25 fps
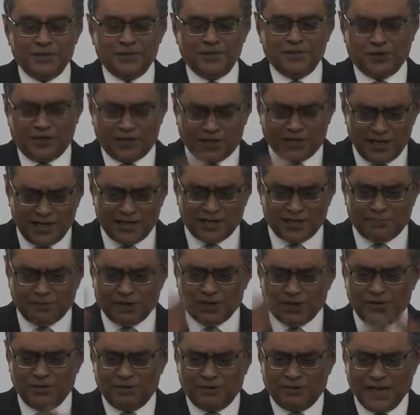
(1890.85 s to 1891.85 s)
not least
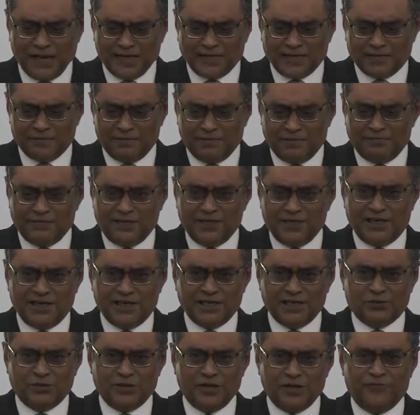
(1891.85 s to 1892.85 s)
because he had some
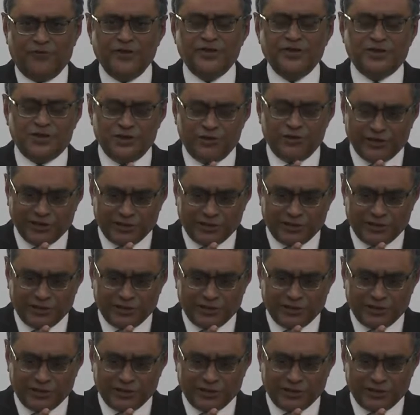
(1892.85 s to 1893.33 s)
dealings with the Vichy